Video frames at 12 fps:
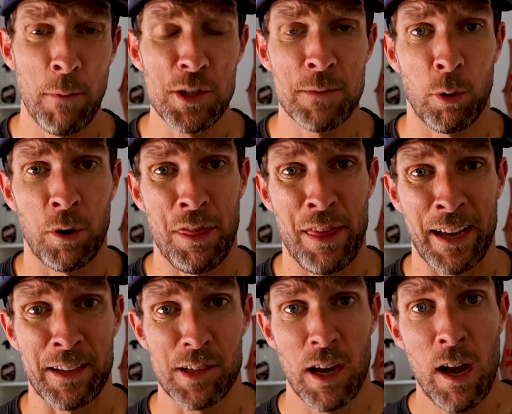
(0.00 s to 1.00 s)
the most important
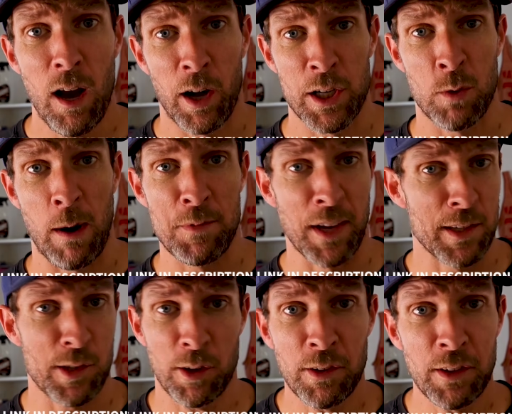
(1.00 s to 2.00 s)
things on your
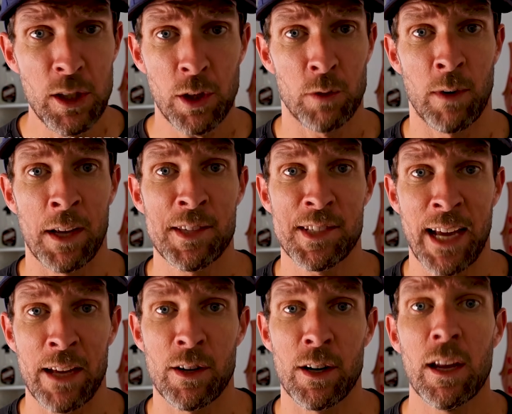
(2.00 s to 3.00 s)
website. Certainly, you can run
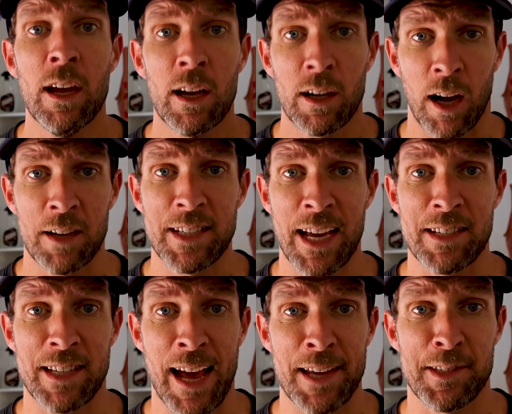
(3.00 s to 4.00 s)
standard
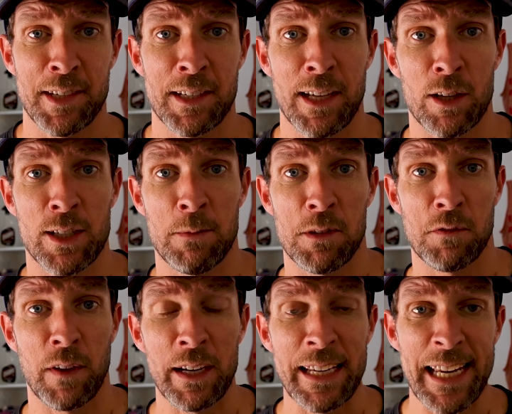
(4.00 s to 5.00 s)
content tests, and IntelliGems
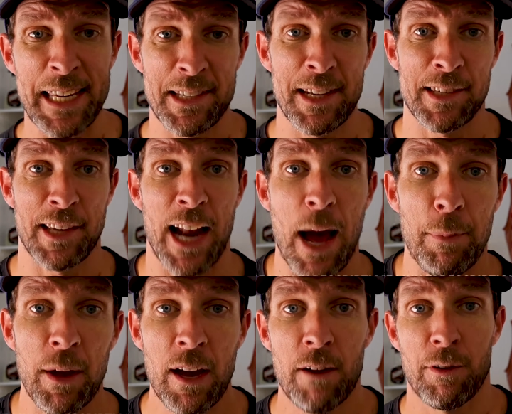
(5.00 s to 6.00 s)
is very easy to set
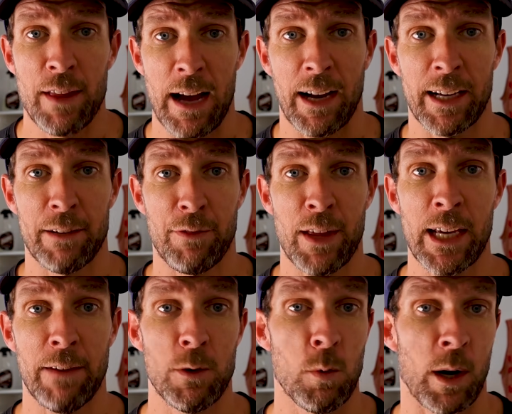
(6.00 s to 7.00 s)
up for that kind of
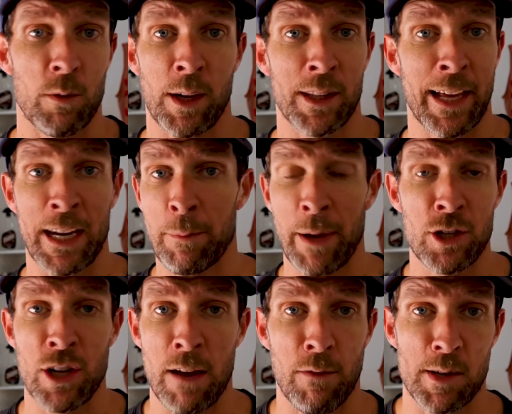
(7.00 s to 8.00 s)
thing. If you want to run landing
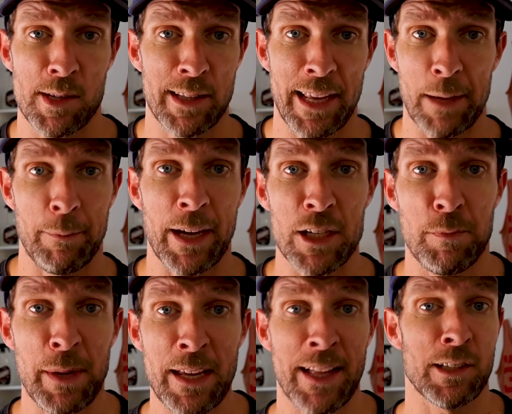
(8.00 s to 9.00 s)
page A versus landing page
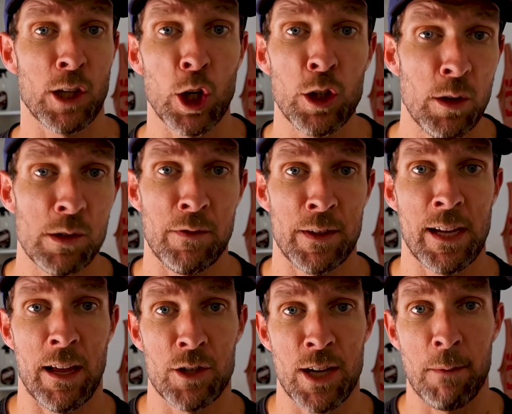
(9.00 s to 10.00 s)
B, that's a good use of
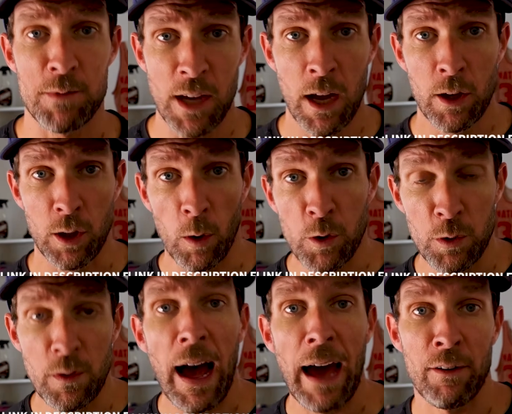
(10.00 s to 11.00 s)
IntelliGems. Go
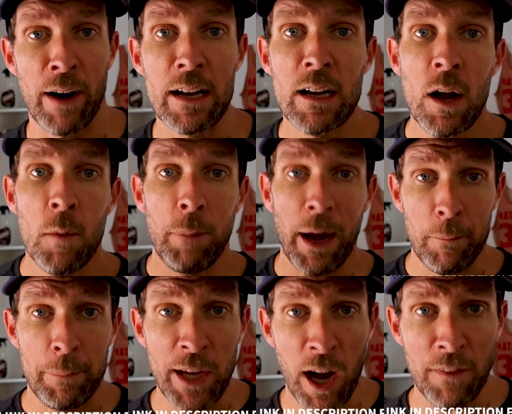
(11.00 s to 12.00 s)
do that, right?
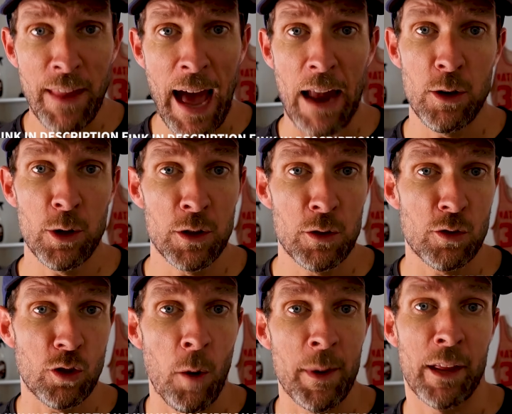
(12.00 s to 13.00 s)
But beyond that, you can do
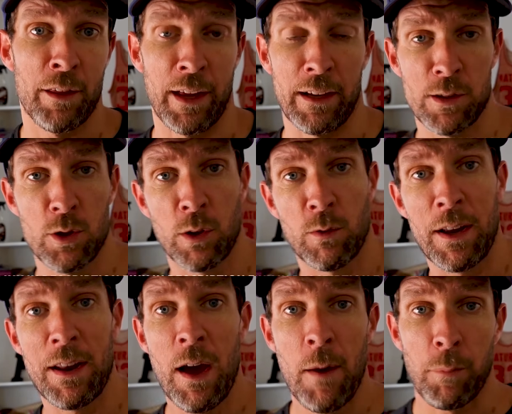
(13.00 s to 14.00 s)
so many other things. You can
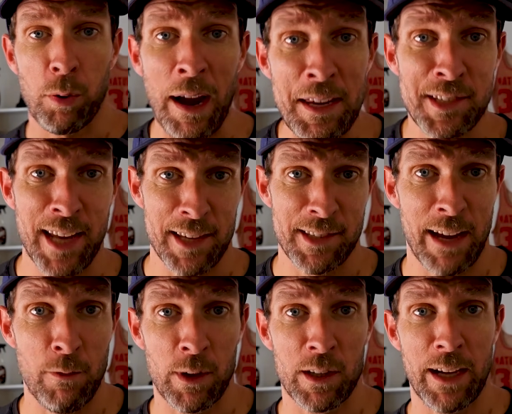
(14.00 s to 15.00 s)
run price tests.
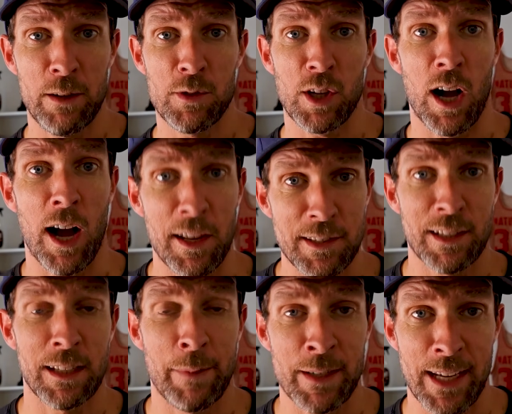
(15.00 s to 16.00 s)
I have one client who's
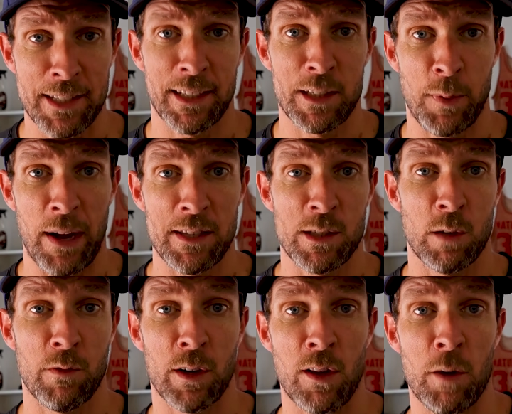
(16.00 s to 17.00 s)
constantly been testing his prices
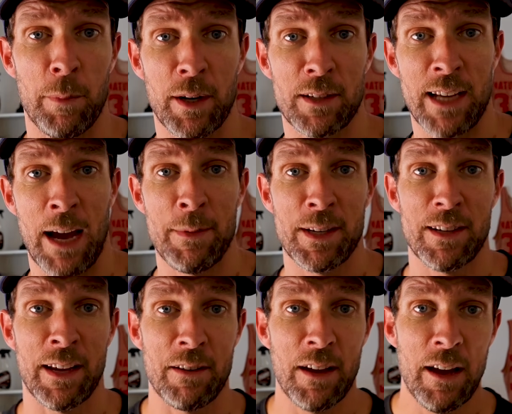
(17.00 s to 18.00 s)
over a long period of time
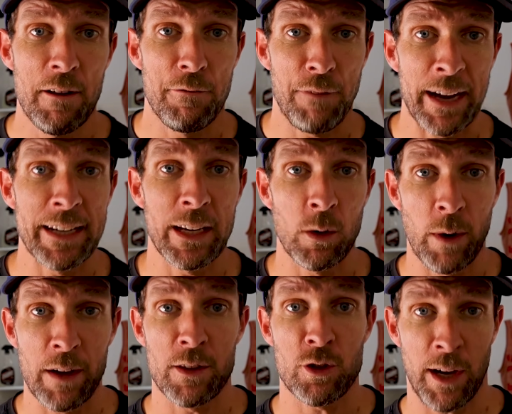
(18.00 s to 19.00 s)
and finding
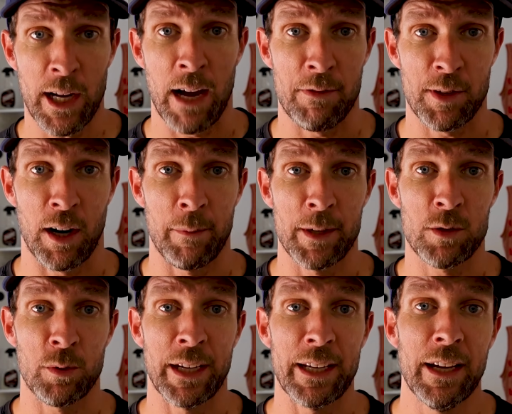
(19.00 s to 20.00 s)
where the trade-offs are
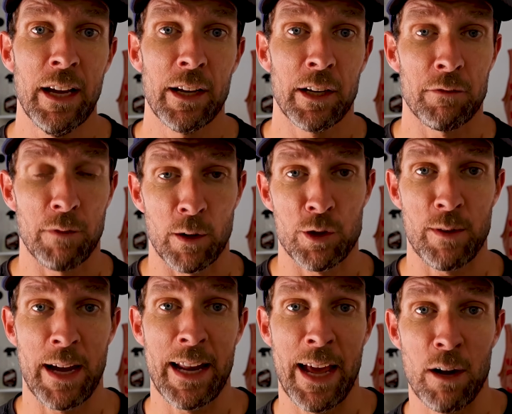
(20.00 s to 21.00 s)
between
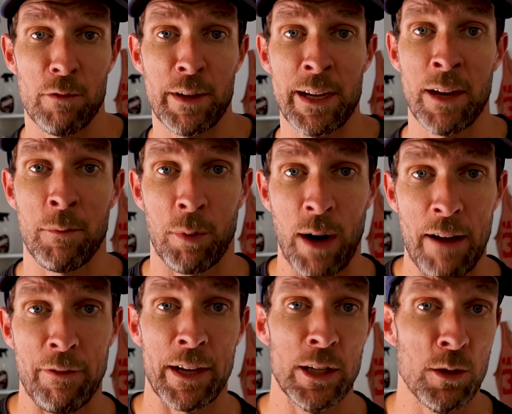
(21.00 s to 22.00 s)
conversion rate, AOV, and
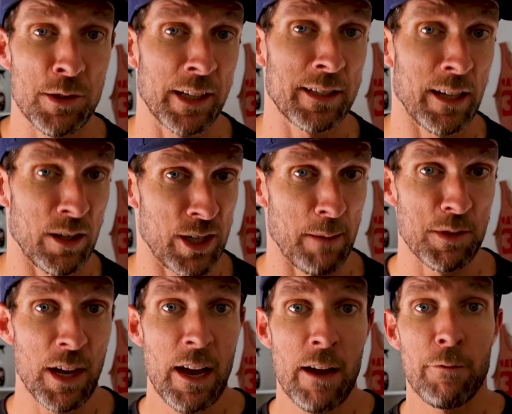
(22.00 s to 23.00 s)
profit using IntelliGems.